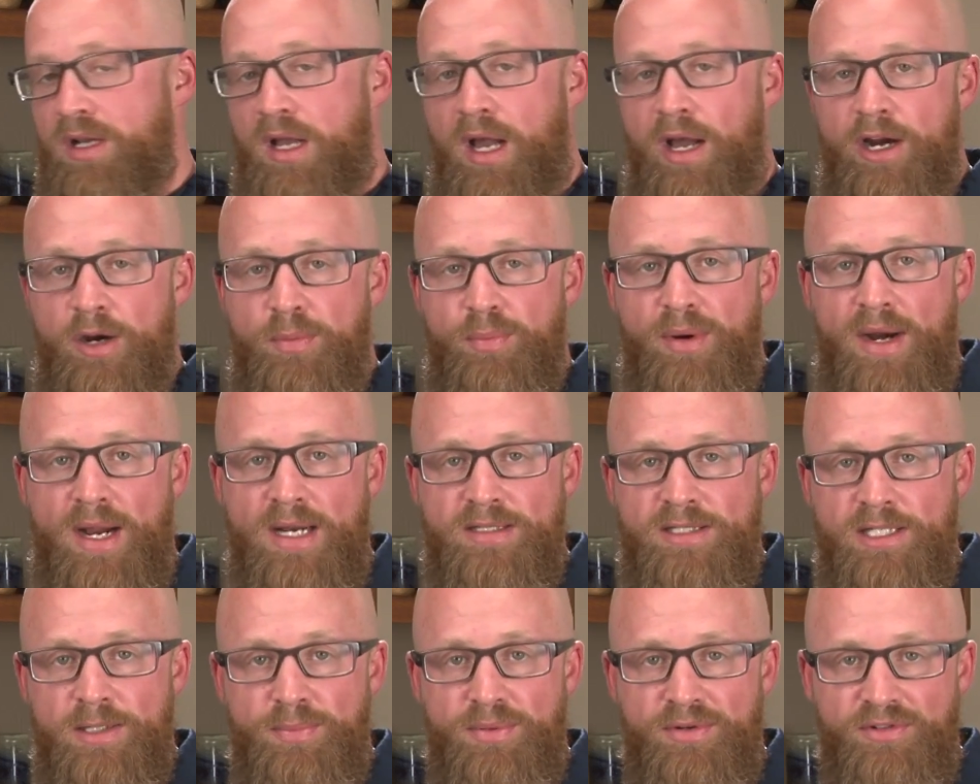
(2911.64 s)

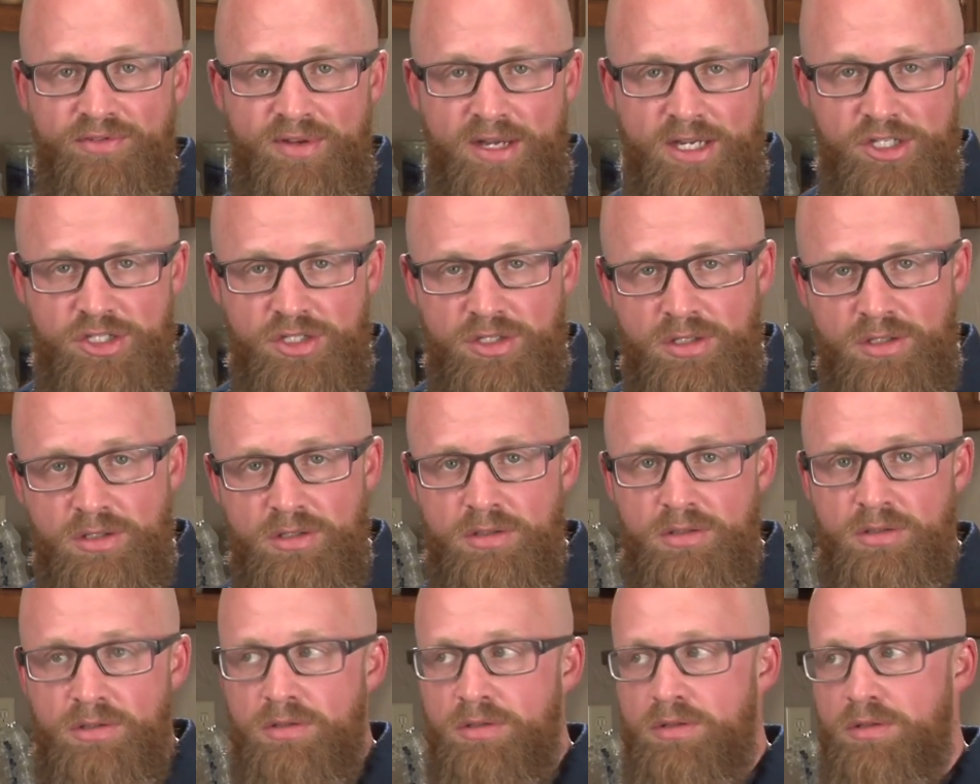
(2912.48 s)
chiropractic
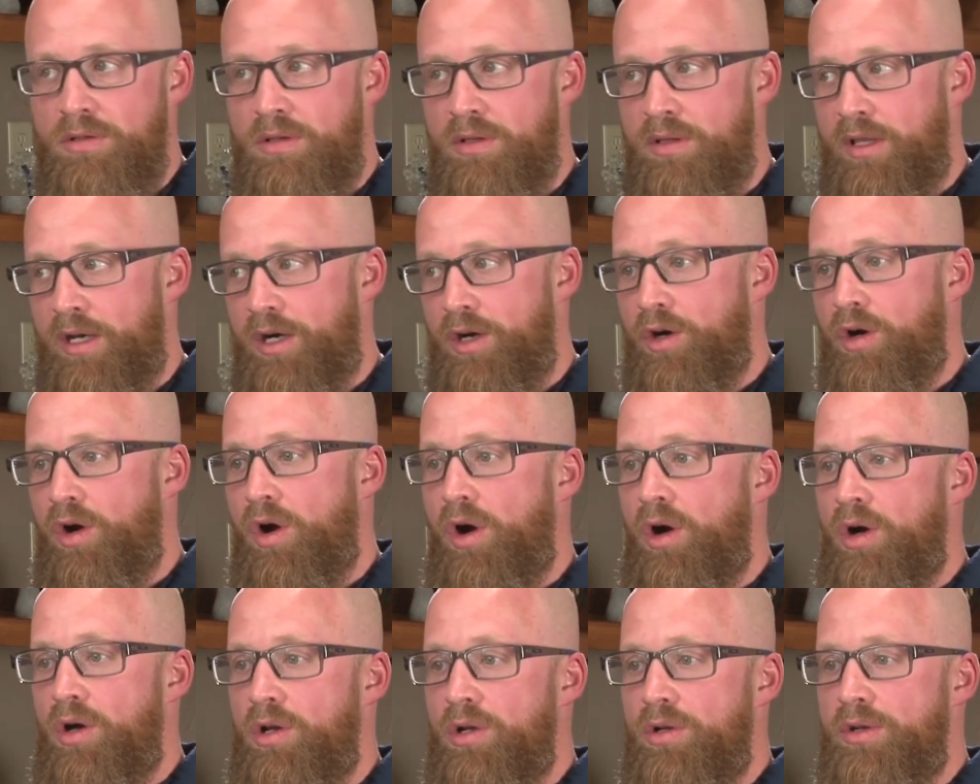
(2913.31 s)
profession, they're
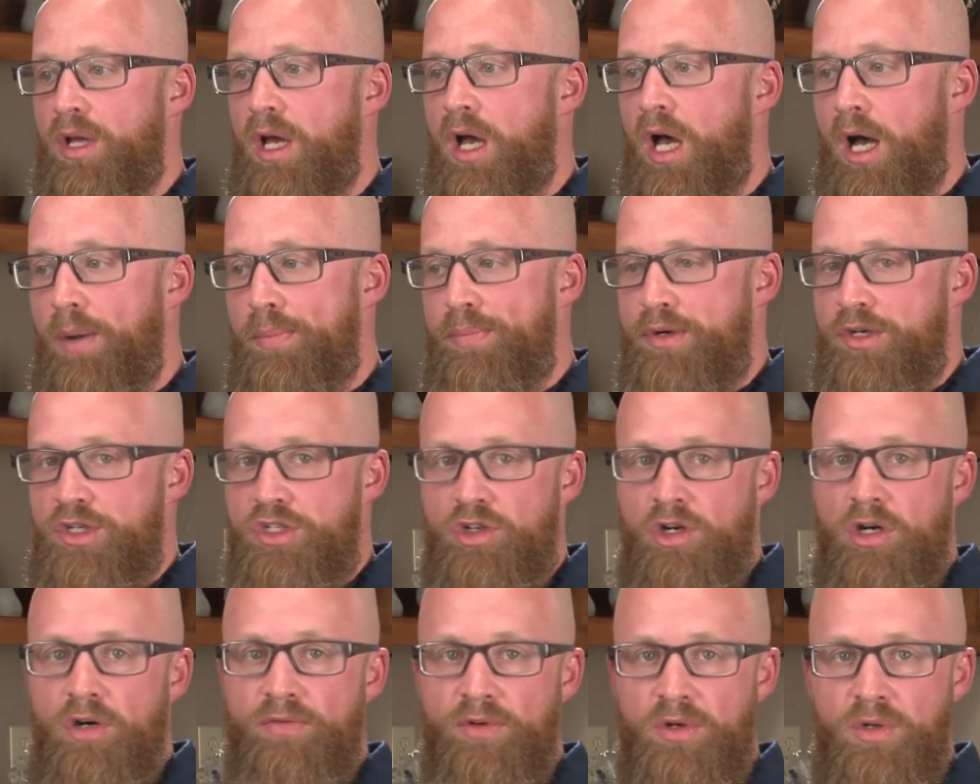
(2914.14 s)
called upper
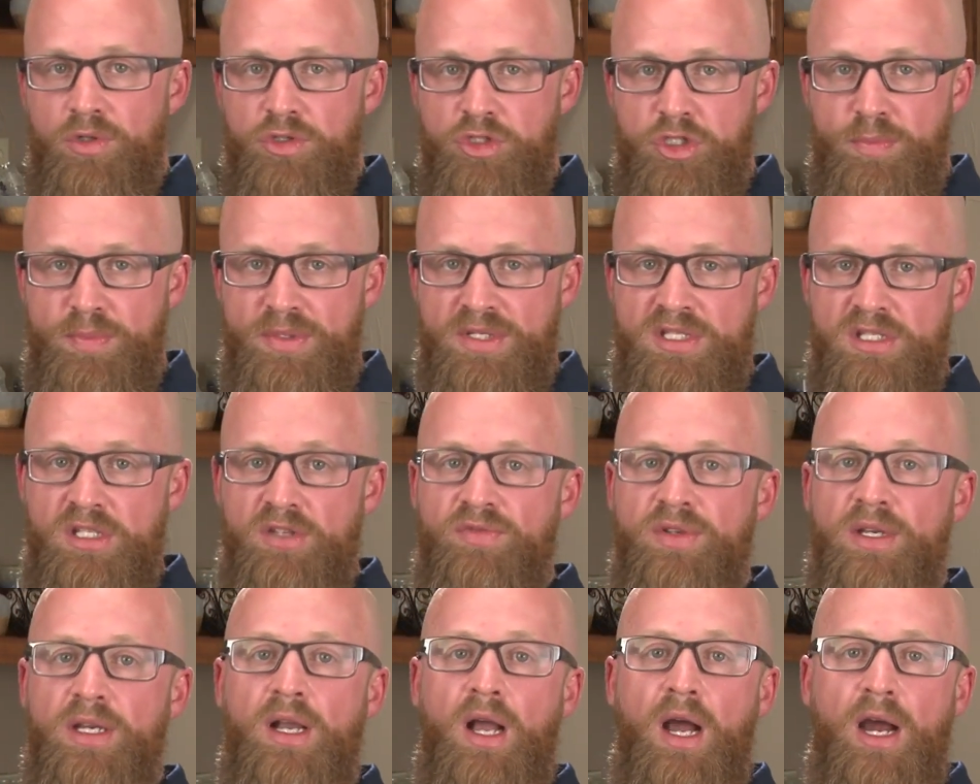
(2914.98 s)
cervical
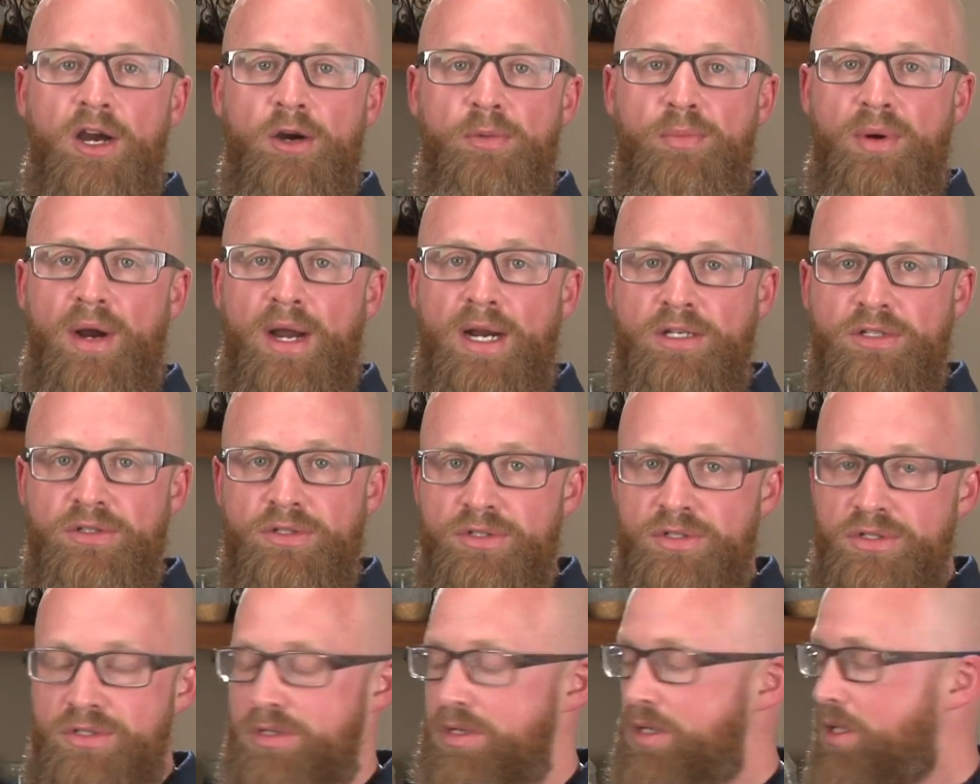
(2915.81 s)
specific
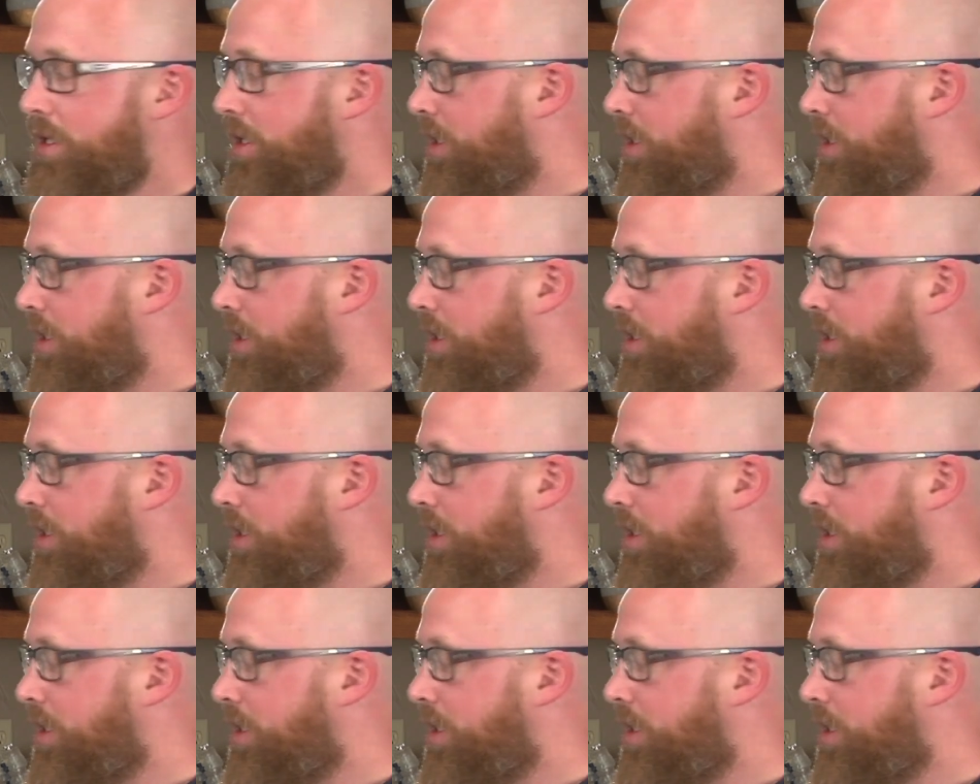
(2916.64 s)
chiropractors.